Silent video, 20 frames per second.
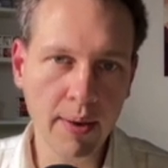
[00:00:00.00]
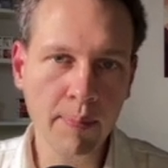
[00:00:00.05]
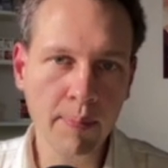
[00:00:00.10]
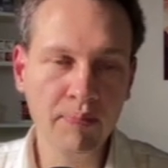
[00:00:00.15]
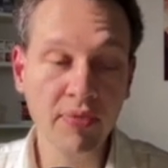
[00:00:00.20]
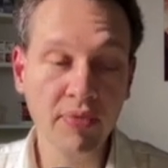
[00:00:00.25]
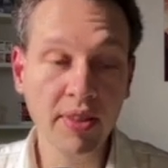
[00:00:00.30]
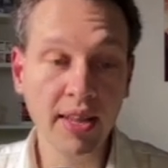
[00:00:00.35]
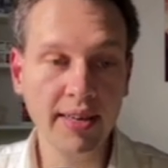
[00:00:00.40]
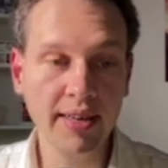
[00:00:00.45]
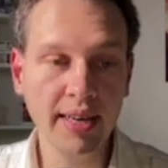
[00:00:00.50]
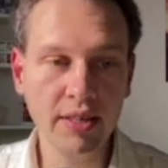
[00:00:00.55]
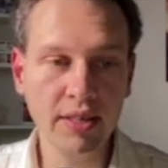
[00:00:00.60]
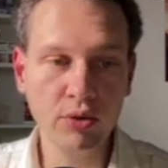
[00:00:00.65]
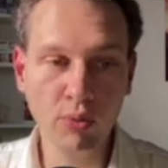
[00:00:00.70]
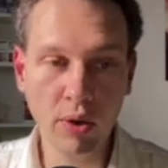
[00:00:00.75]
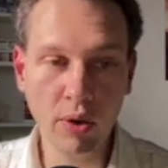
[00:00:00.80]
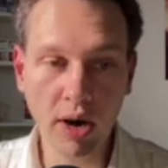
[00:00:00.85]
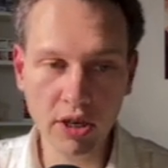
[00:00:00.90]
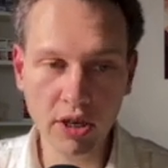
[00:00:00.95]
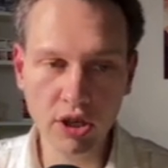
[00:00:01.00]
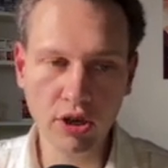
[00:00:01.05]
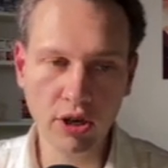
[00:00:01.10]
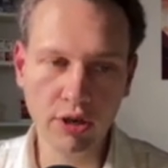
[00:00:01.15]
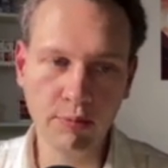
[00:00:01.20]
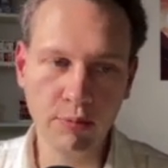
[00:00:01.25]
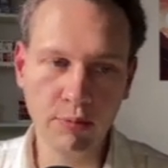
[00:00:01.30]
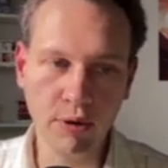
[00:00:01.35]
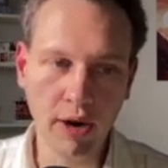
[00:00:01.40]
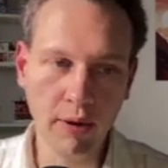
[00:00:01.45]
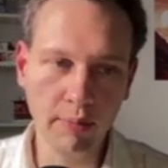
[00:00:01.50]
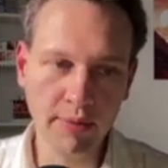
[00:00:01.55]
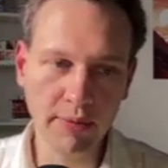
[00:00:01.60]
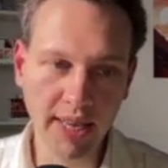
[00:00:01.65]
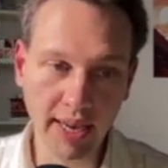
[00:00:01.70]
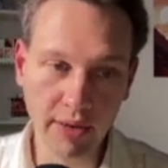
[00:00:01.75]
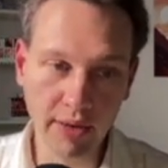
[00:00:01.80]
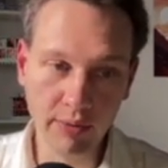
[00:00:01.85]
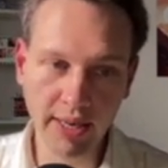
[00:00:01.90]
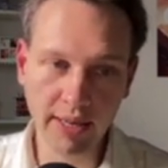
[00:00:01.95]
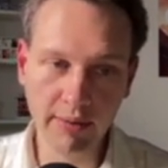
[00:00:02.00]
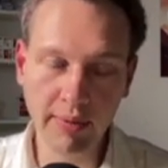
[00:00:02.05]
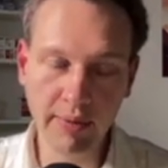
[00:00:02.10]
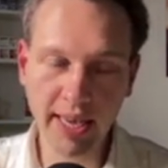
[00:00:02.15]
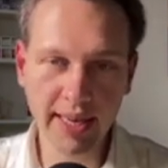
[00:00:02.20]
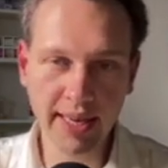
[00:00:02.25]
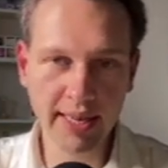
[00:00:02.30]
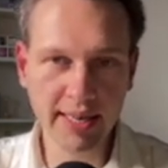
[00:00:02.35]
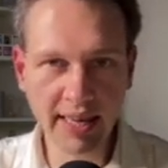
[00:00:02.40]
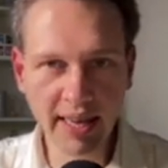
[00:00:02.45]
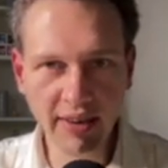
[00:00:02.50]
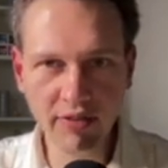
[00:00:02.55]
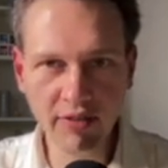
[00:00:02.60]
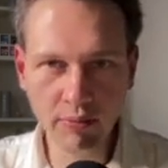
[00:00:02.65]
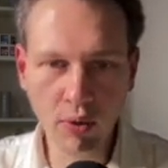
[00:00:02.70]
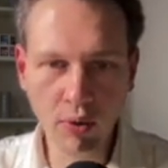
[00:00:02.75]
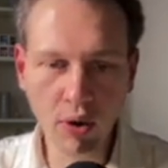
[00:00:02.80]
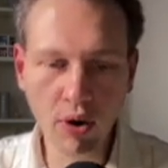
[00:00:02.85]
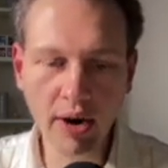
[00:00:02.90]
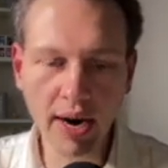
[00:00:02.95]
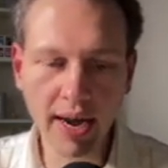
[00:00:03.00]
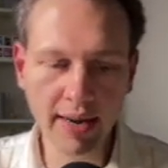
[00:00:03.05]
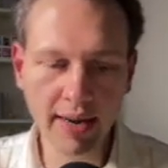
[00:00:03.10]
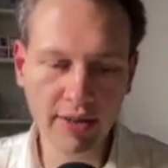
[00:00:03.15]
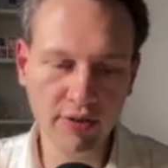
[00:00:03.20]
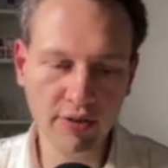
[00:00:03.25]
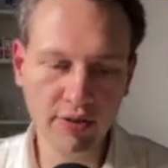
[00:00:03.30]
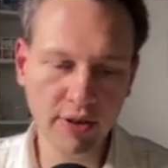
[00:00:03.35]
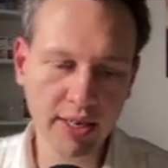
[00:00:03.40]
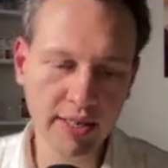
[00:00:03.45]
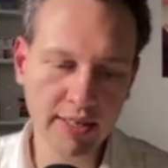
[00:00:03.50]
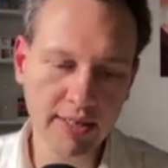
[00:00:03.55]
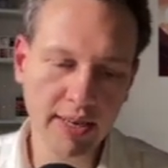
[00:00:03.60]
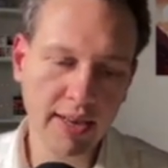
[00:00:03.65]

And that's one shot prompting and we can make it even more accurate